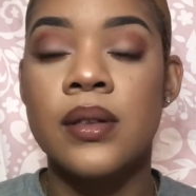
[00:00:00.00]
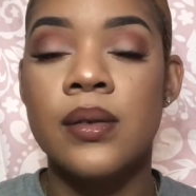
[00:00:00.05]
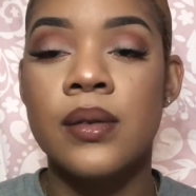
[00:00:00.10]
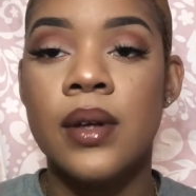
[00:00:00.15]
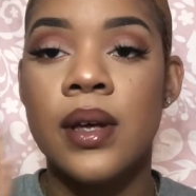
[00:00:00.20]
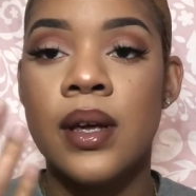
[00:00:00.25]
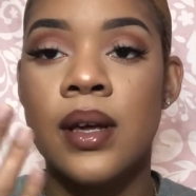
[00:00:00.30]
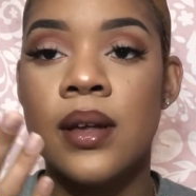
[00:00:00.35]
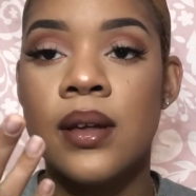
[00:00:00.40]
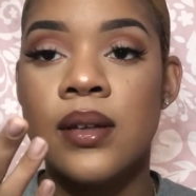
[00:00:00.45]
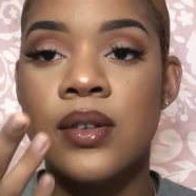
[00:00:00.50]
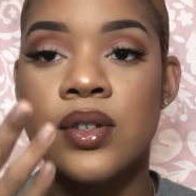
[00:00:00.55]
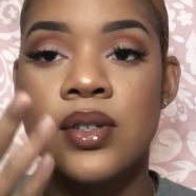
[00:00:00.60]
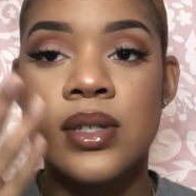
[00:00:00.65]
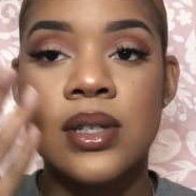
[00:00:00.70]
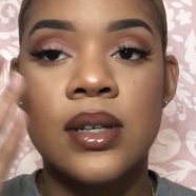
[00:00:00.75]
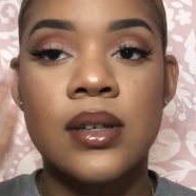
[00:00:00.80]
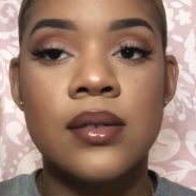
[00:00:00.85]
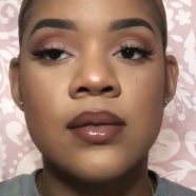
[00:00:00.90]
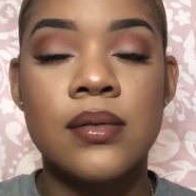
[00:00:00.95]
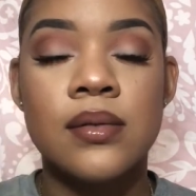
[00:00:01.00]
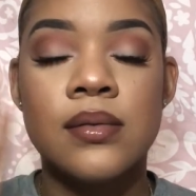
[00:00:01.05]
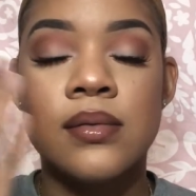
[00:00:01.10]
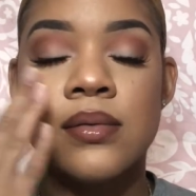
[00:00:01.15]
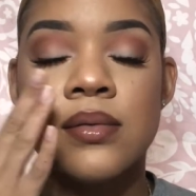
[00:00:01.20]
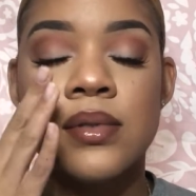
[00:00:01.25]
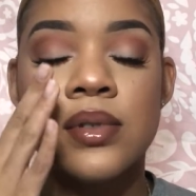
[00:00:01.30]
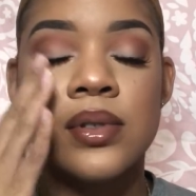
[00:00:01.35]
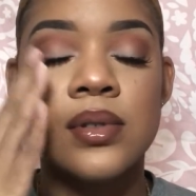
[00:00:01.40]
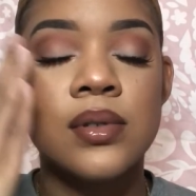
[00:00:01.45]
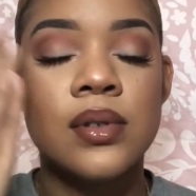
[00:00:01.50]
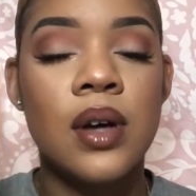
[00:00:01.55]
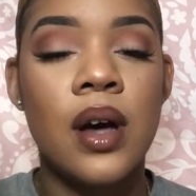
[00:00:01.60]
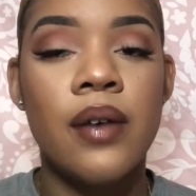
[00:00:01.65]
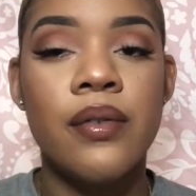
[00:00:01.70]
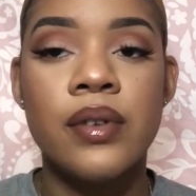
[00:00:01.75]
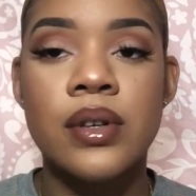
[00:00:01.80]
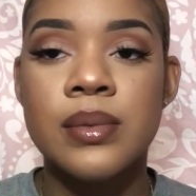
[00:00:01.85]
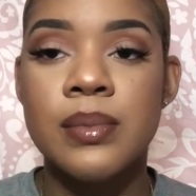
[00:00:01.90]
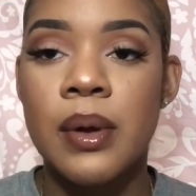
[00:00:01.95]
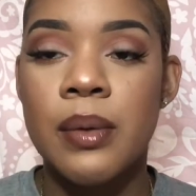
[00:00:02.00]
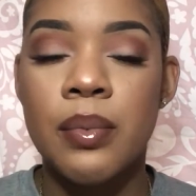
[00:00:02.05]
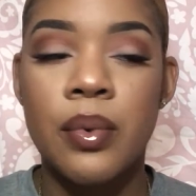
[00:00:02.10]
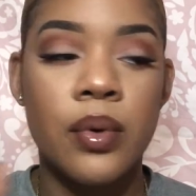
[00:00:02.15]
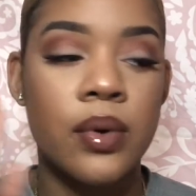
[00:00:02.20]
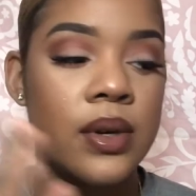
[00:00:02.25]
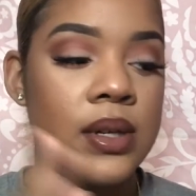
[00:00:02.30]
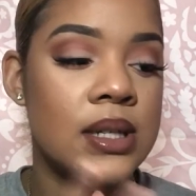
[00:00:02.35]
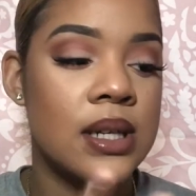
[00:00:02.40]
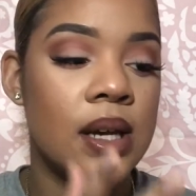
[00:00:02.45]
it just covers my pores.